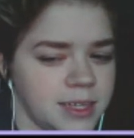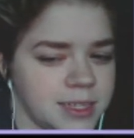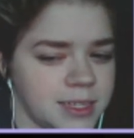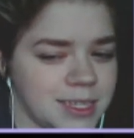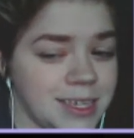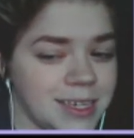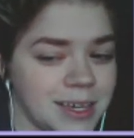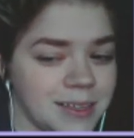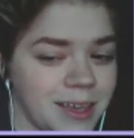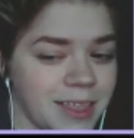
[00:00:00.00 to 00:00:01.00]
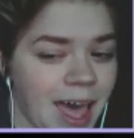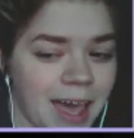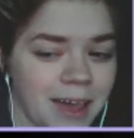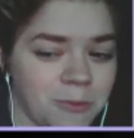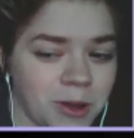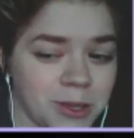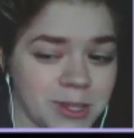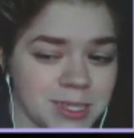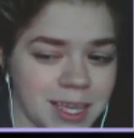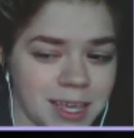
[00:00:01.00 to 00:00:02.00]
Seeing it like that, one
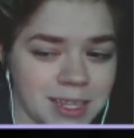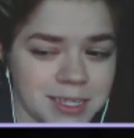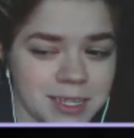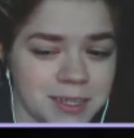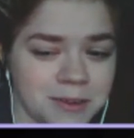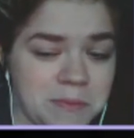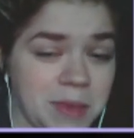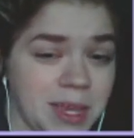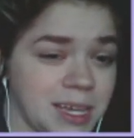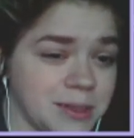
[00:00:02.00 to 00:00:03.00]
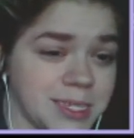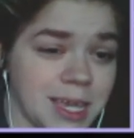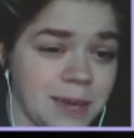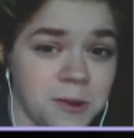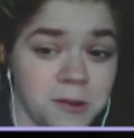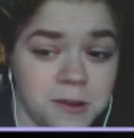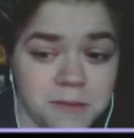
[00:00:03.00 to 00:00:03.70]
could say this is a meaningless effort.